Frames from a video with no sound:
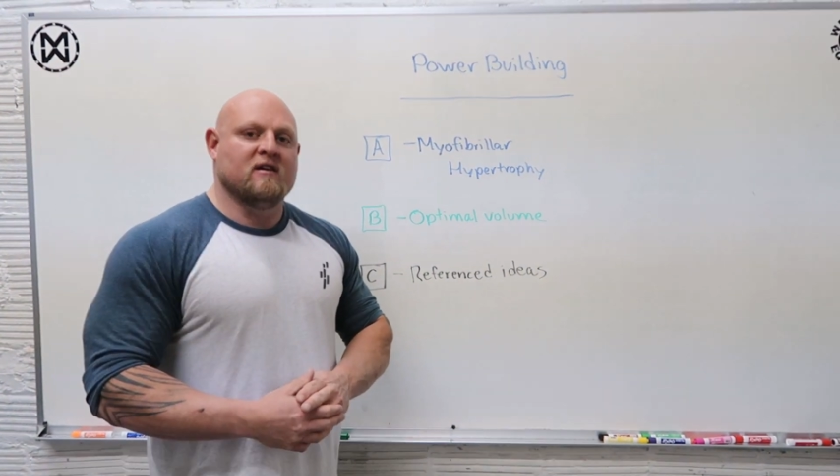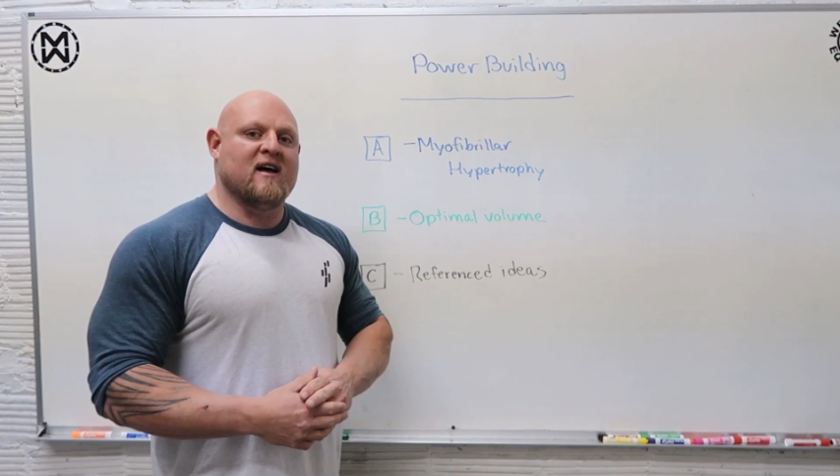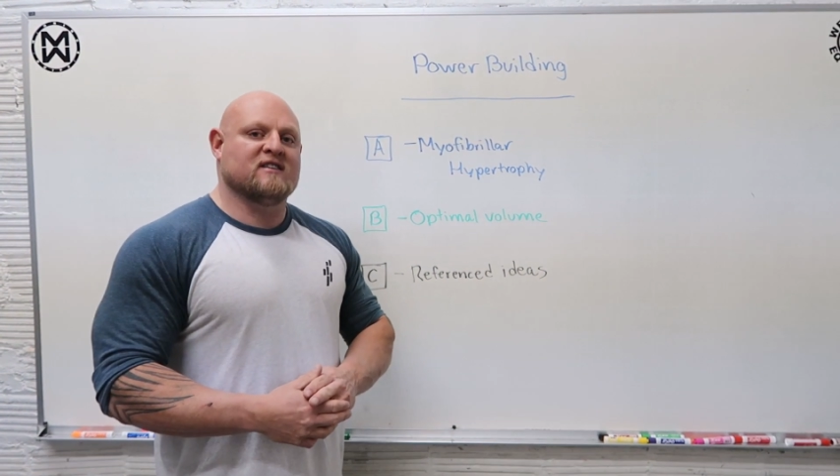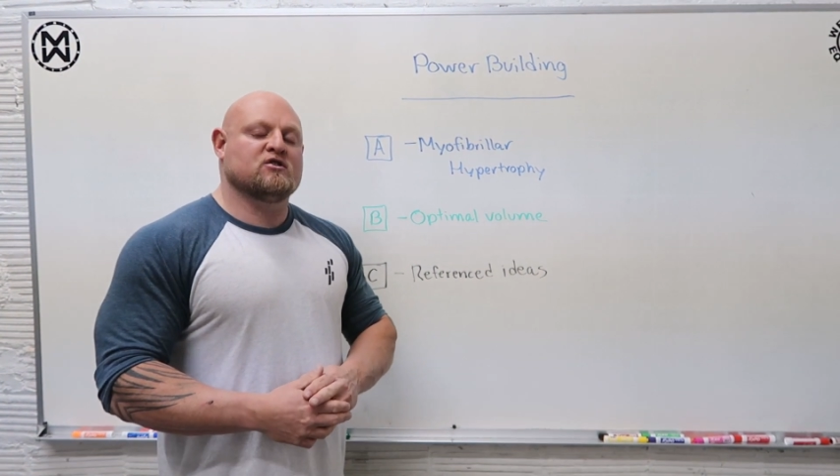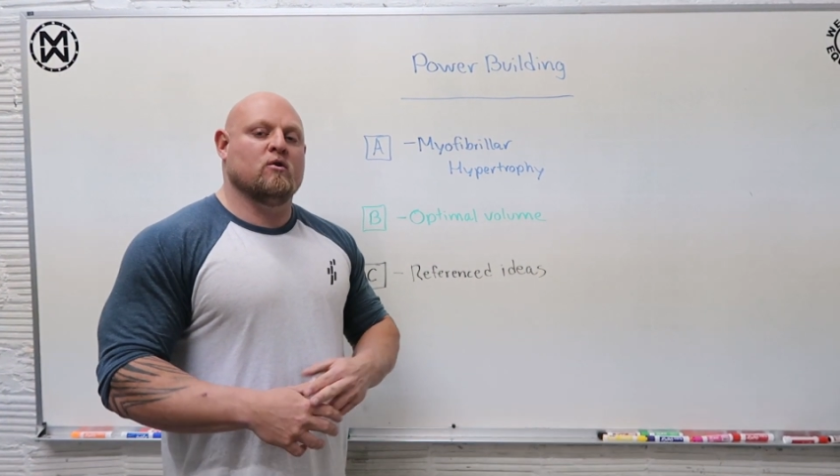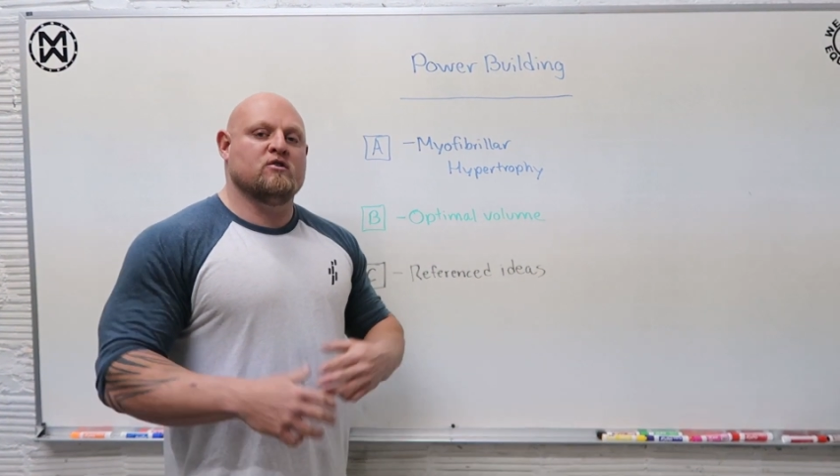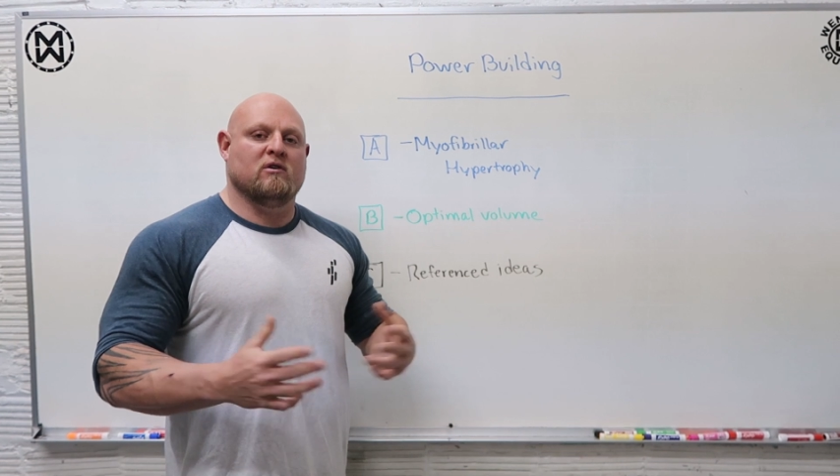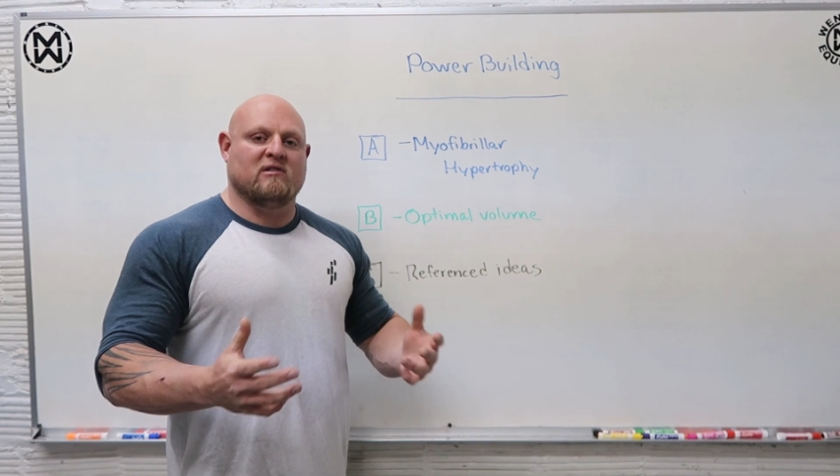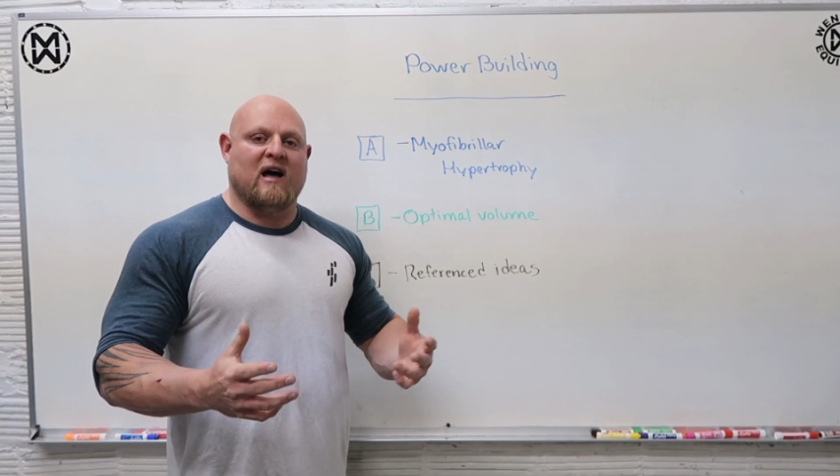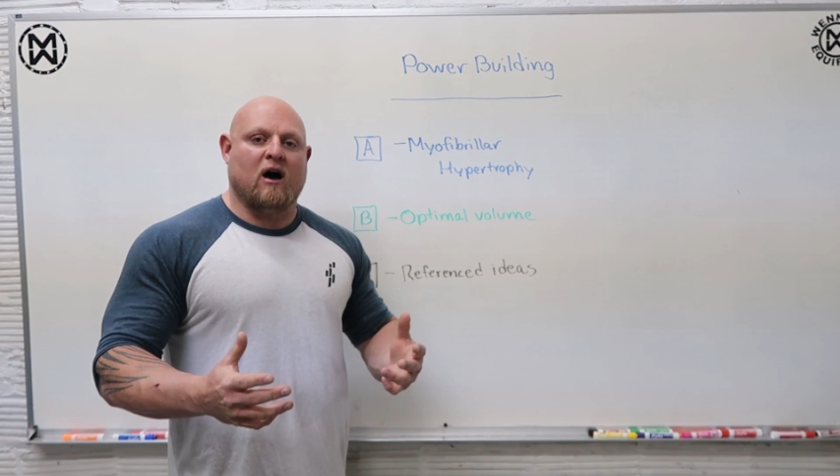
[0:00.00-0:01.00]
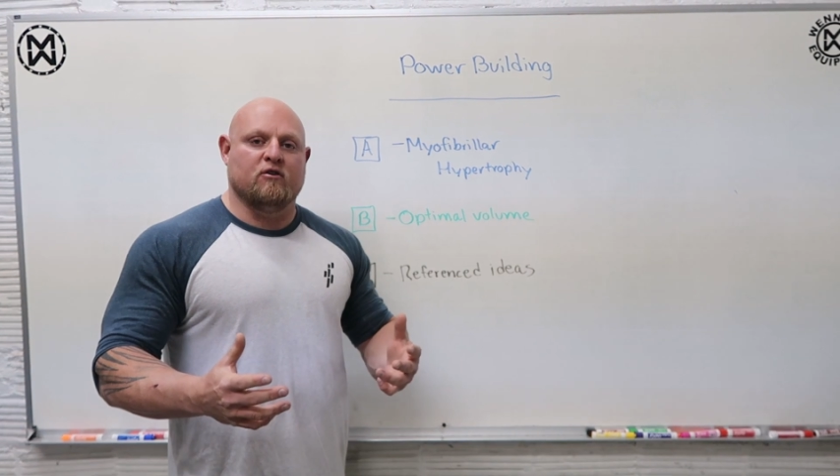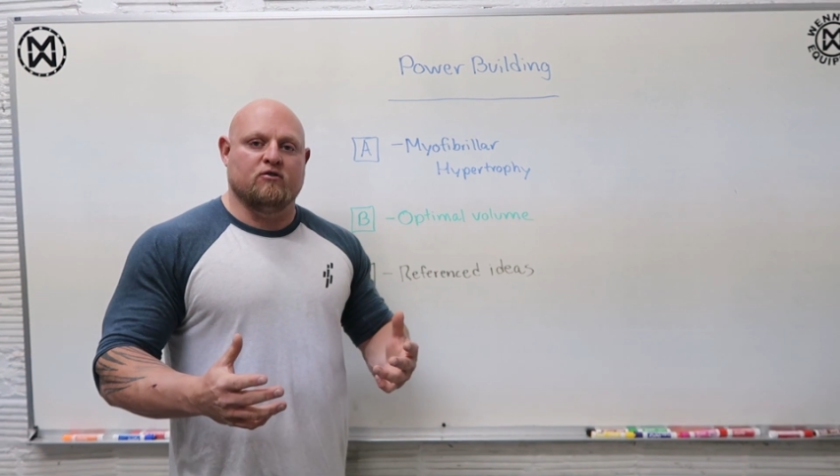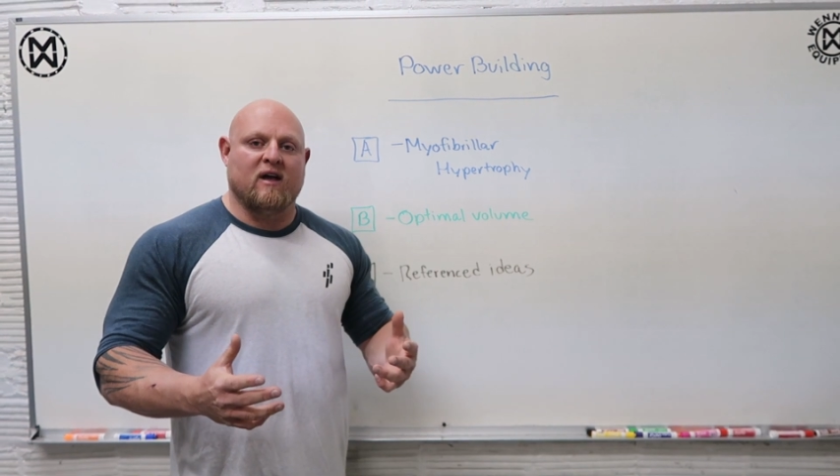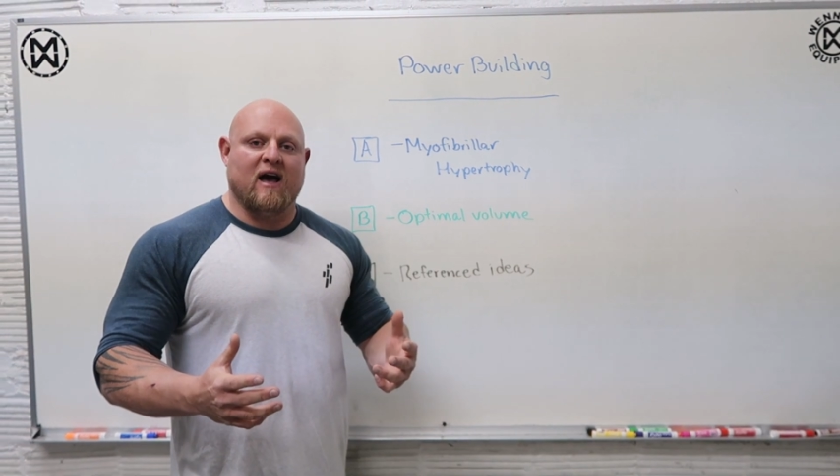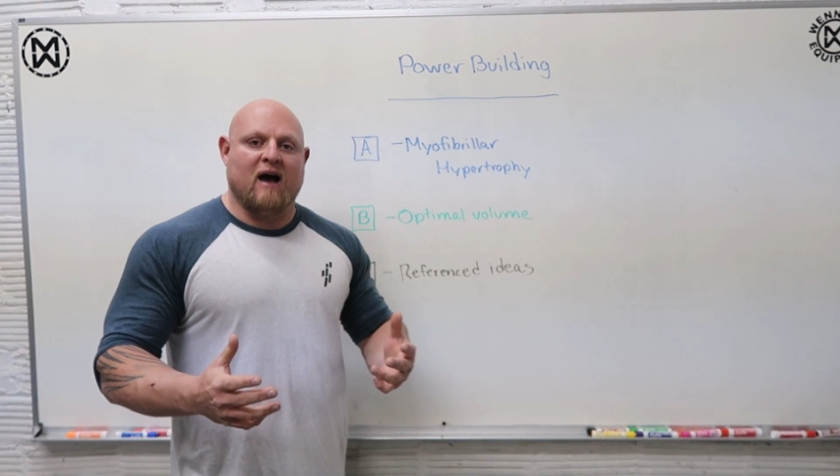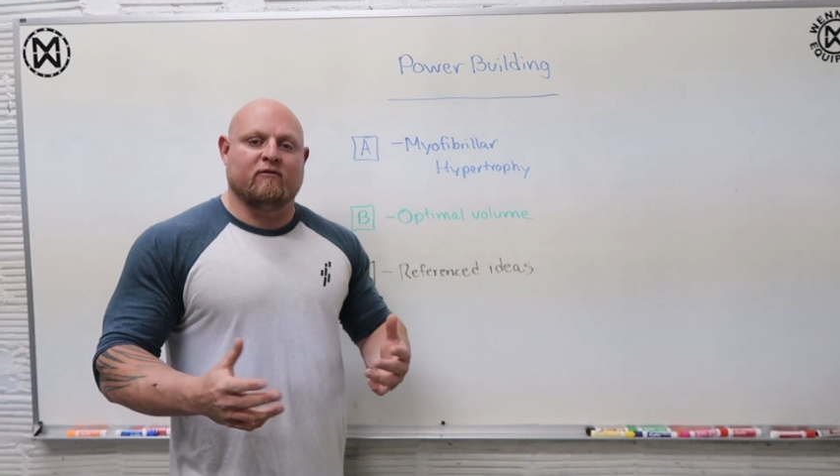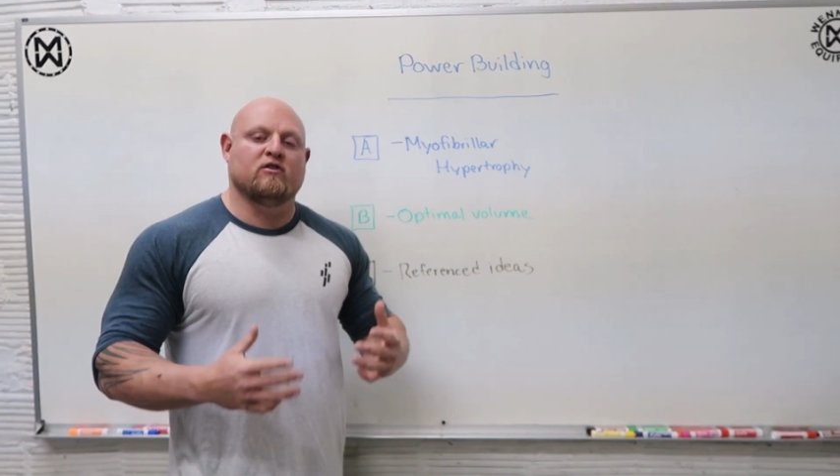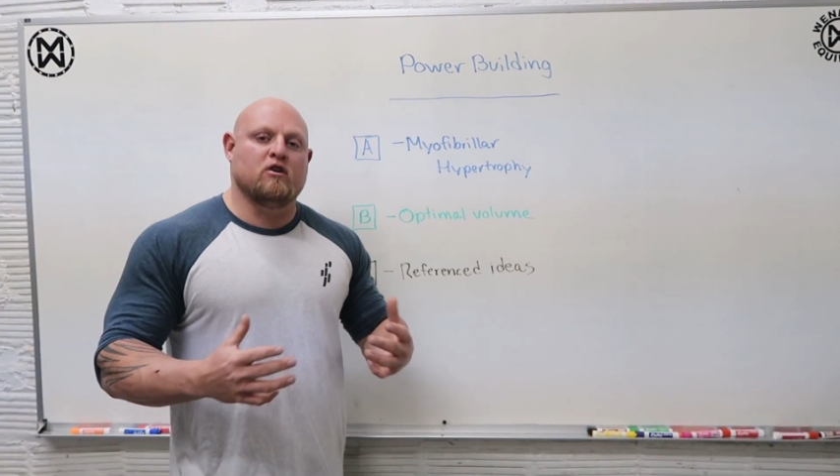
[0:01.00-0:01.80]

that's going to allow you to have a